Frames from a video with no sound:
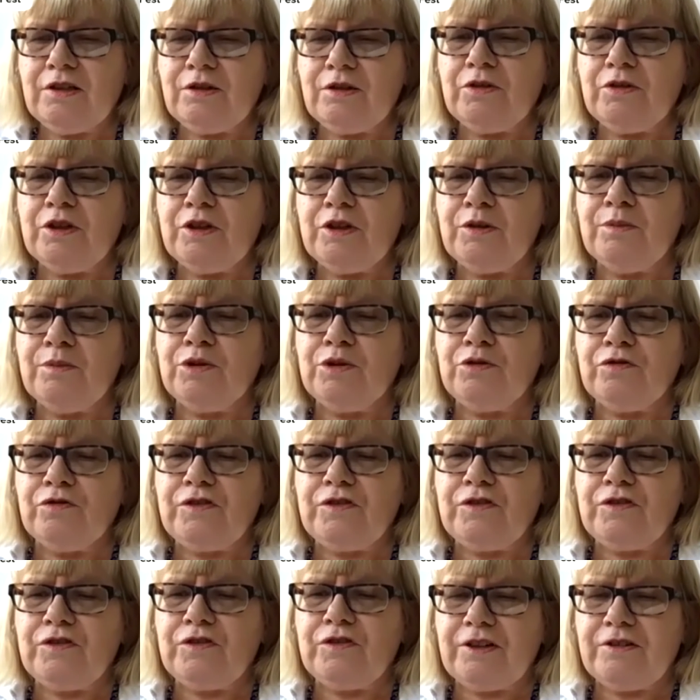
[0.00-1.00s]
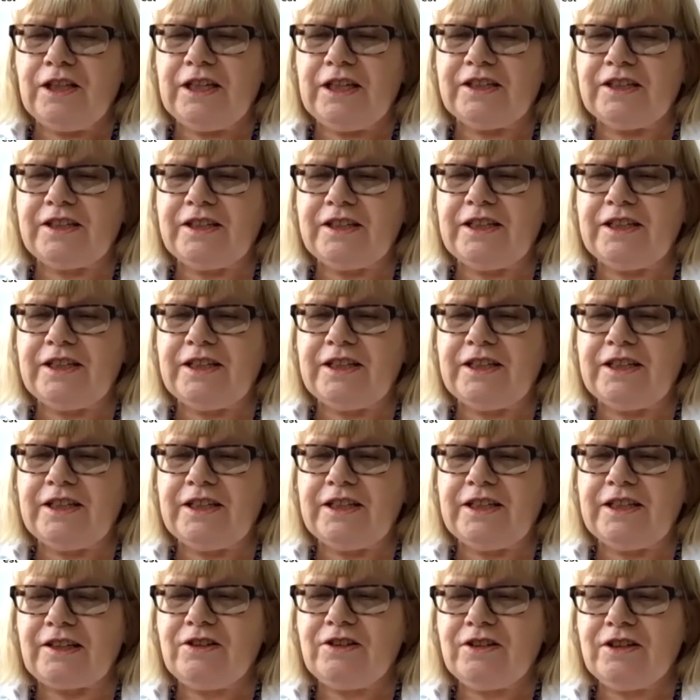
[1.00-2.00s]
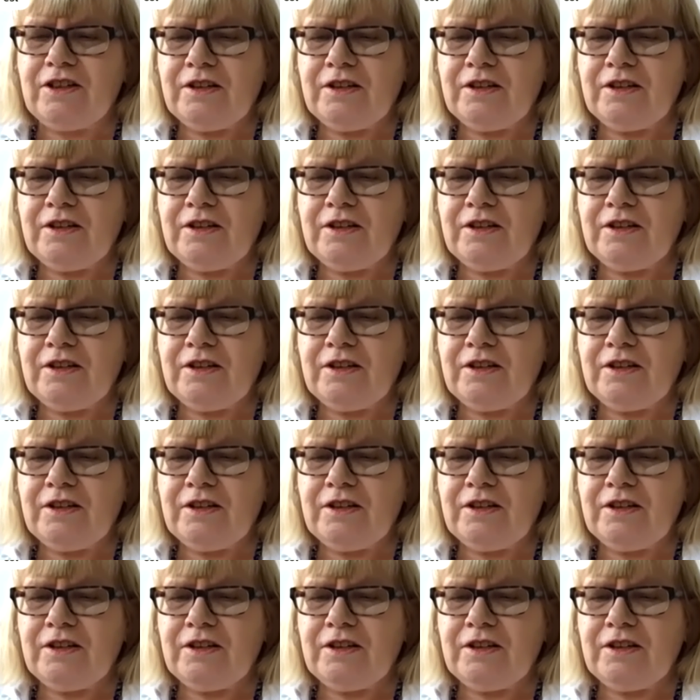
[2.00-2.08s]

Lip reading: We moved only at night,